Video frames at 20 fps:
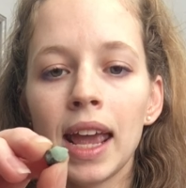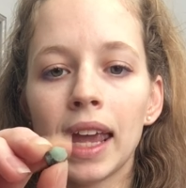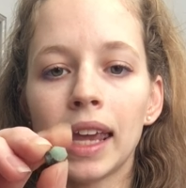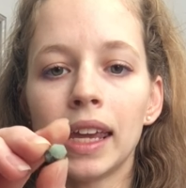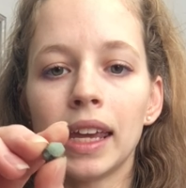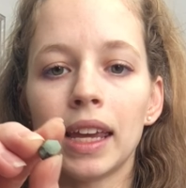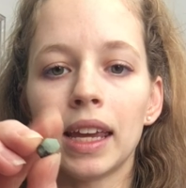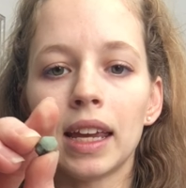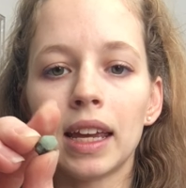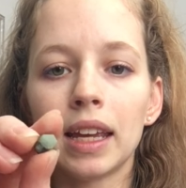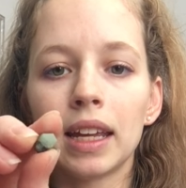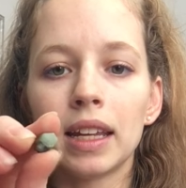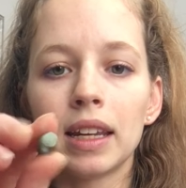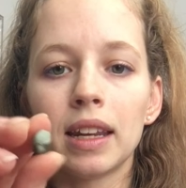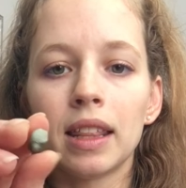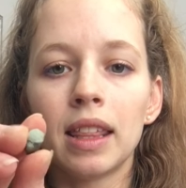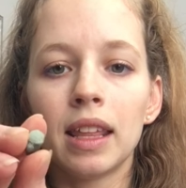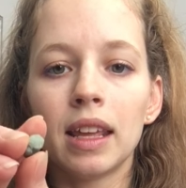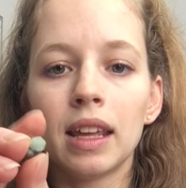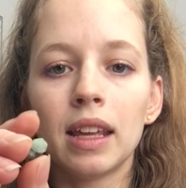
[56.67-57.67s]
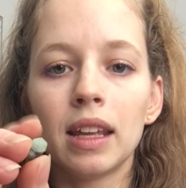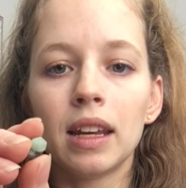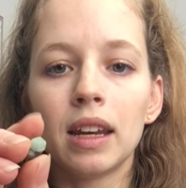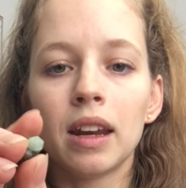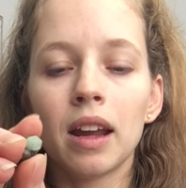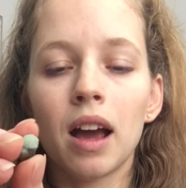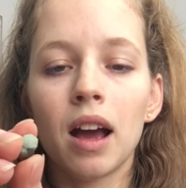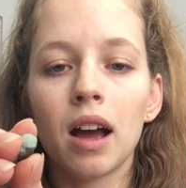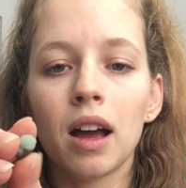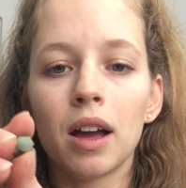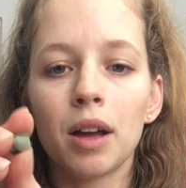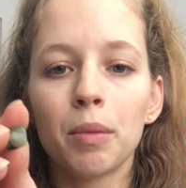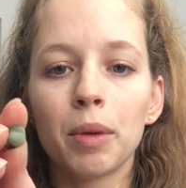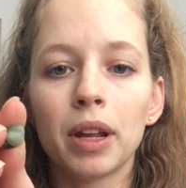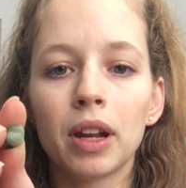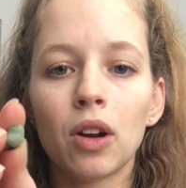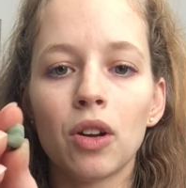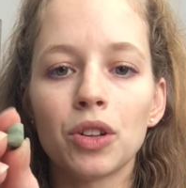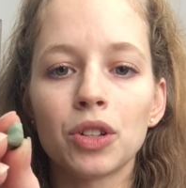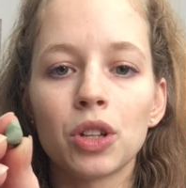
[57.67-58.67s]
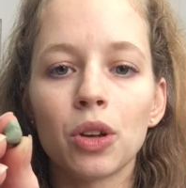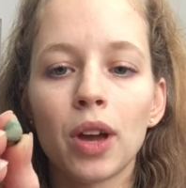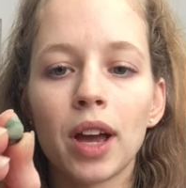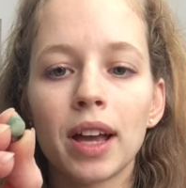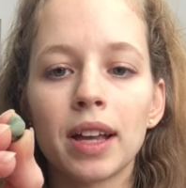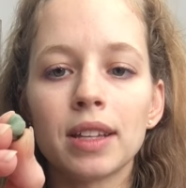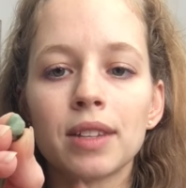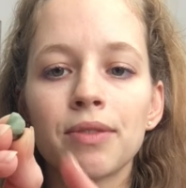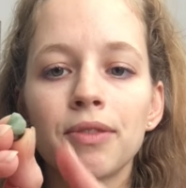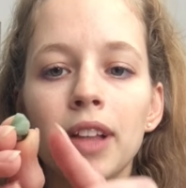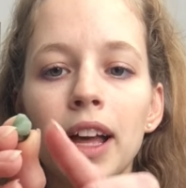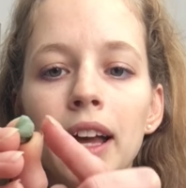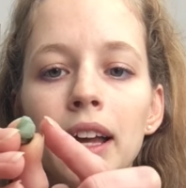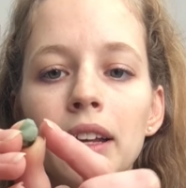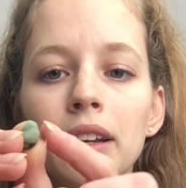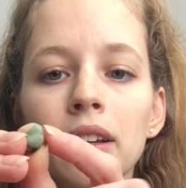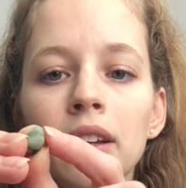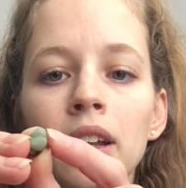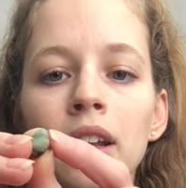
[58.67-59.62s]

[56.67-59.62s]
And then it also has flat